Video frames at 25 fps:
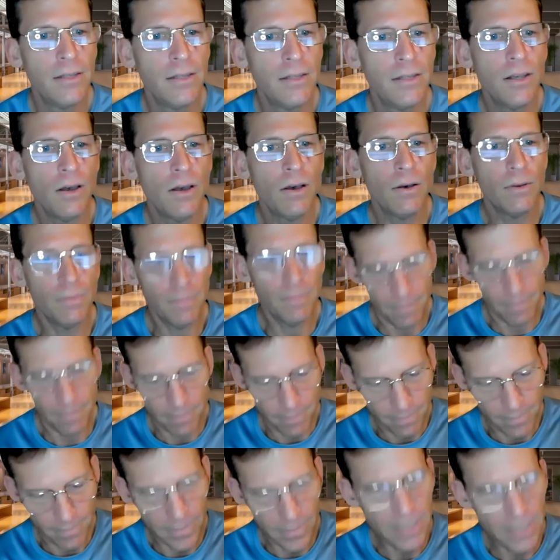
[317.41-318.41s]
So
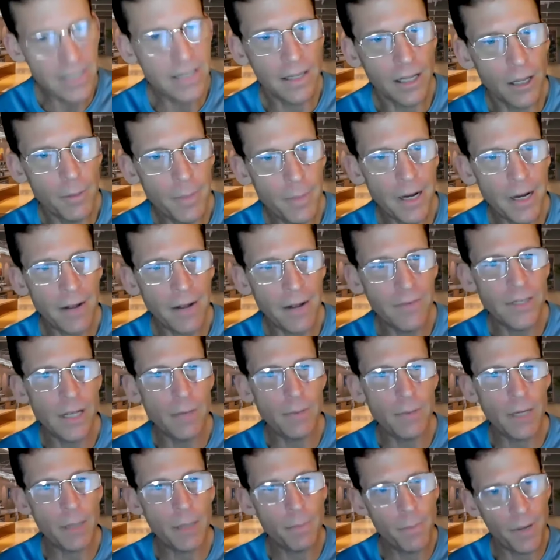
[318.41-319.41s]
this is a little bit off
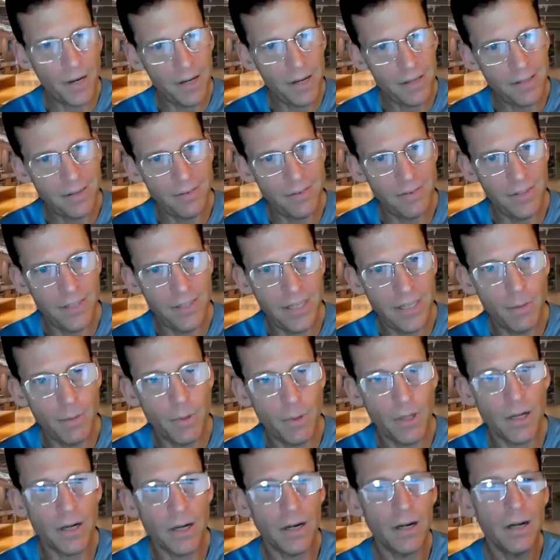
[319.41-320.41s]
subject, but it's
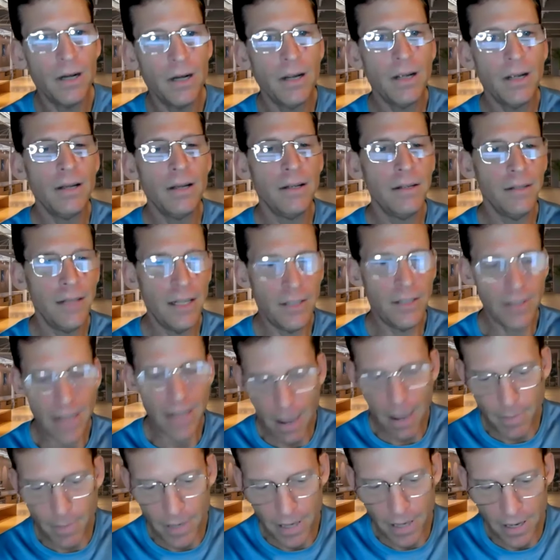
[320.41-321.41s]
similar. This
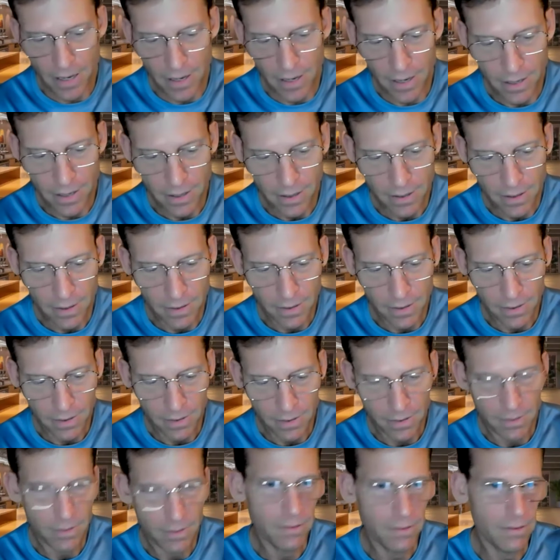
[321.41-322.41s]
happened,
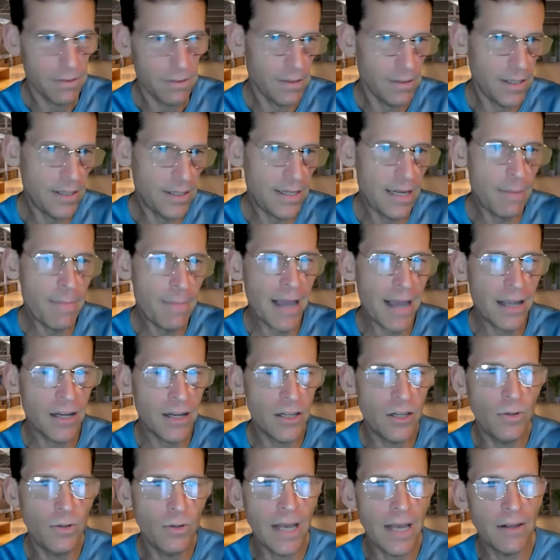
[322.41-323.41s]
let's say back
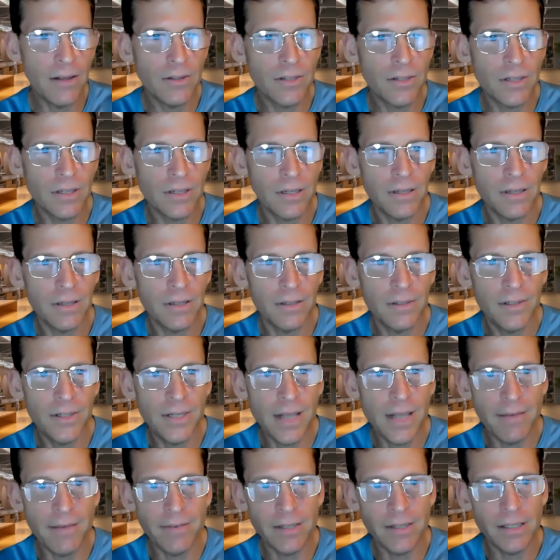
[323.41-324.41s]
in
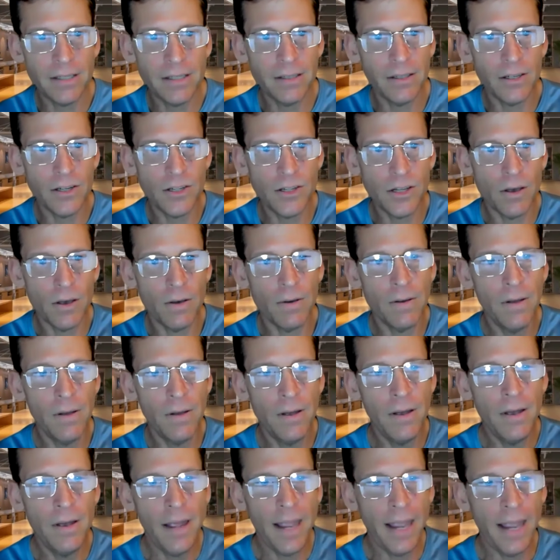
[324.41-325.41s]
2007 or so.
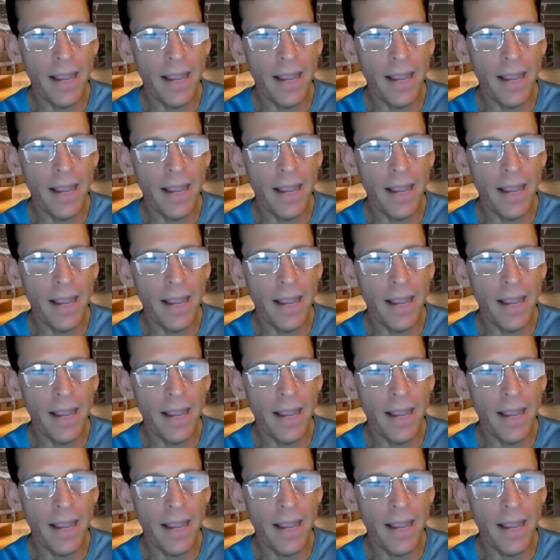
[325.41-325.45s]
